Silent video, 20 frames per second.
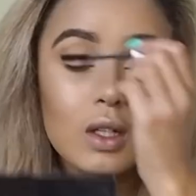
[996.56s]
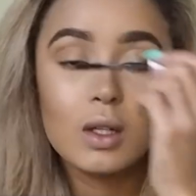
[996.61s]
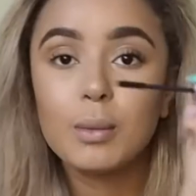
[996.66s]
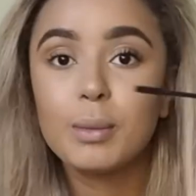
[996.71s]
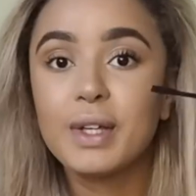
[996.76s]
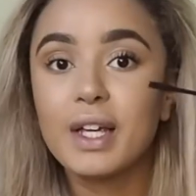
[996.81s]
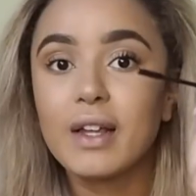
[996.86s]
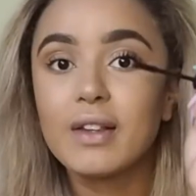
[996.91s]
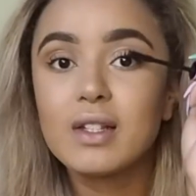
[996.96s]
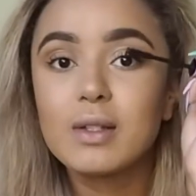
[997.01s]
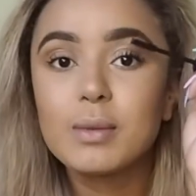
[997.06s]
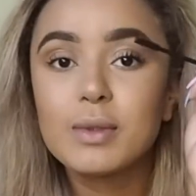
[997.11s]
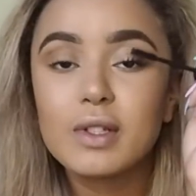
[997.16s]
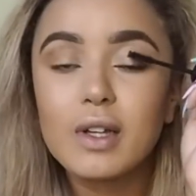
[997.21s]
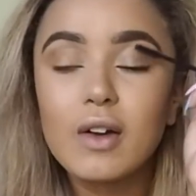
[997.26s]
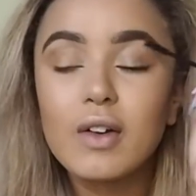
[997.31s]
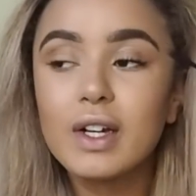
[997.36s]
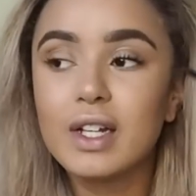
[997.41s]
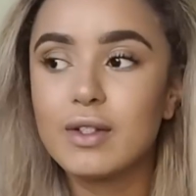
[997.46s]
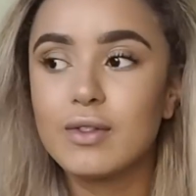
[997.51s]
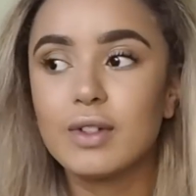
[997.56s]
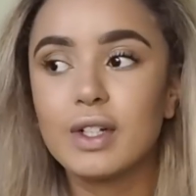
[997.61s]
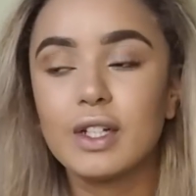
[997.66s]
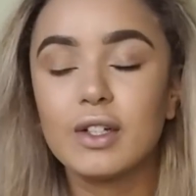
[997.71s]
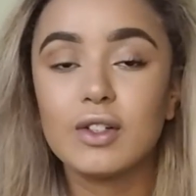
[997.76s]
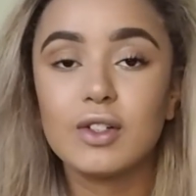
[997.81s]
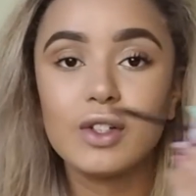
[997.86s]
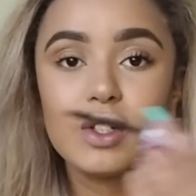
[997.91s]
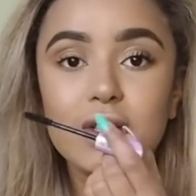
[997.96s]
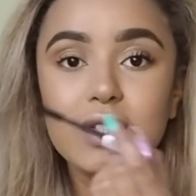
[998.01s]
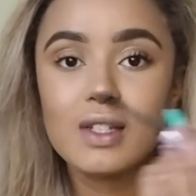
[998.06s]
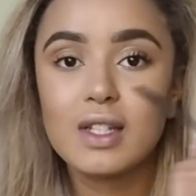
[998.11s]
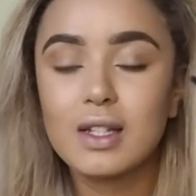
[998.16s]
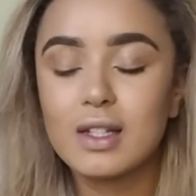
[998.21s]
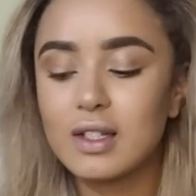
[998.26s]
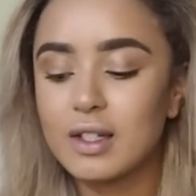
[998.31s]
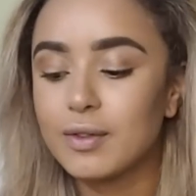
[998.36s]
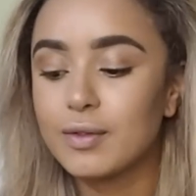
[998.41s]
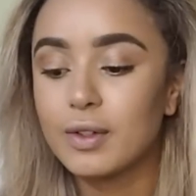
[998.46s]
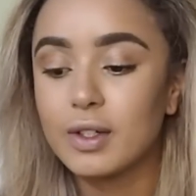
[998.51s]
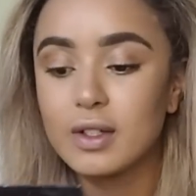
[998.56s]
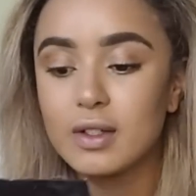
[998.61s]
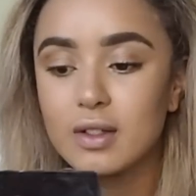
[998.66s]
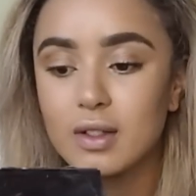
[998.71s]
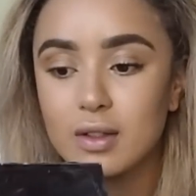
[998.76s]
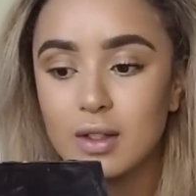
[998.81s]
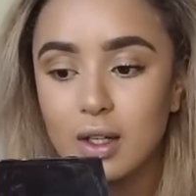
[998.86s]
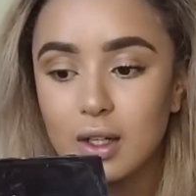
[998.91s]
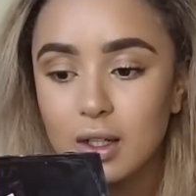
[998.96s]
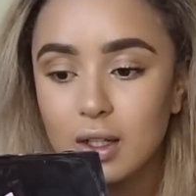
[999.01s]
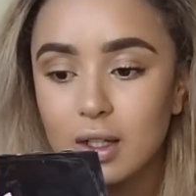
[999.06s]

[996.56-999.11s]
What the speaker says: but yeah, this mascara is really good. You can see the difference.